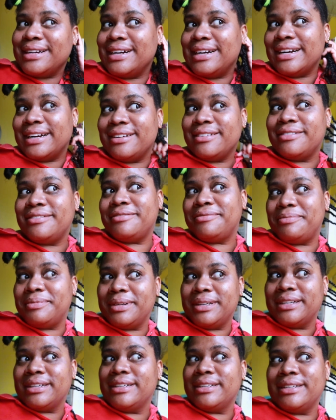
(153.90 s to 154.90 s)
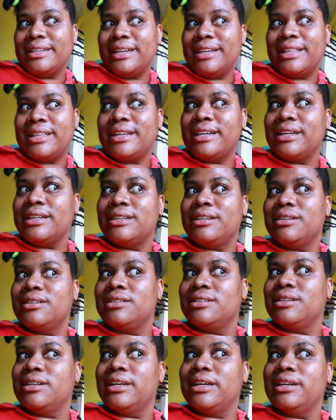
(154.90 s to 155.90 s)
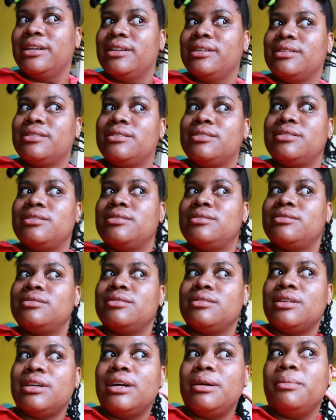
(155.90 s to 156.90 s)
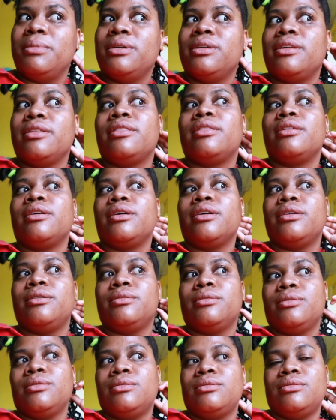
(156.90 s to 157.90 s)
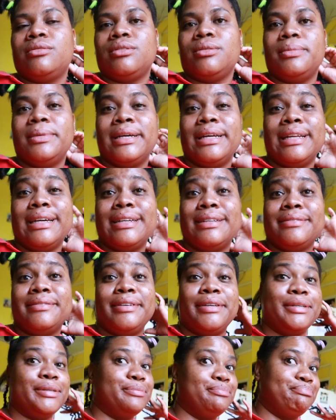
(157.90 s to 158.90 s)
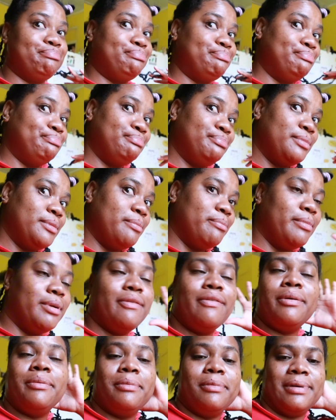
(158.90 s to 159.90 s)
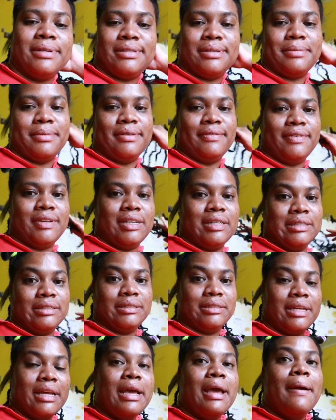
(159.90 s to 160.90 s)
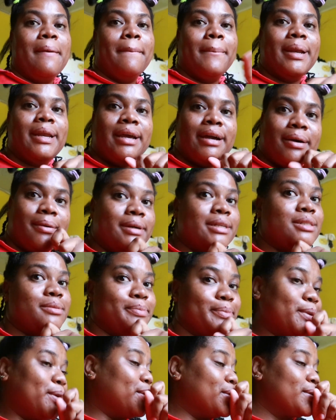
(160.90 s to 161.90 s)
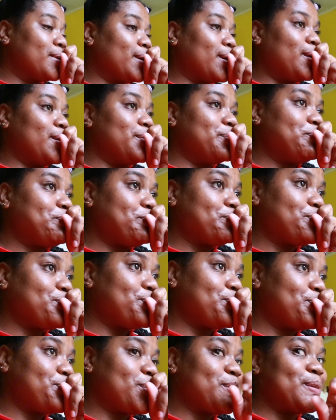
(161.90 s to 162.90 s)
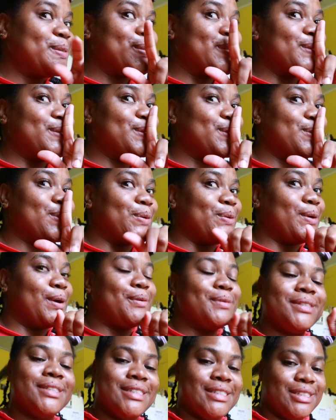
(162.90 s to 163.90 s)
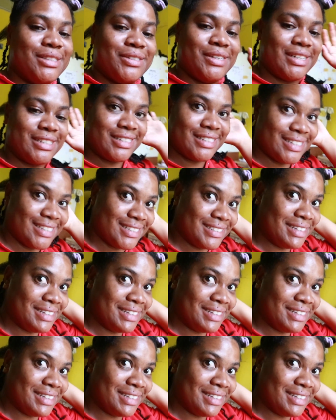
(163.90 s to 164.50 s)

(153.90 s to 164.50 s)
I think I've done like, I'm on the 3rd row, something like that. Yeah, but if I must have my vlog, but then I watched Monk, so I was distracted.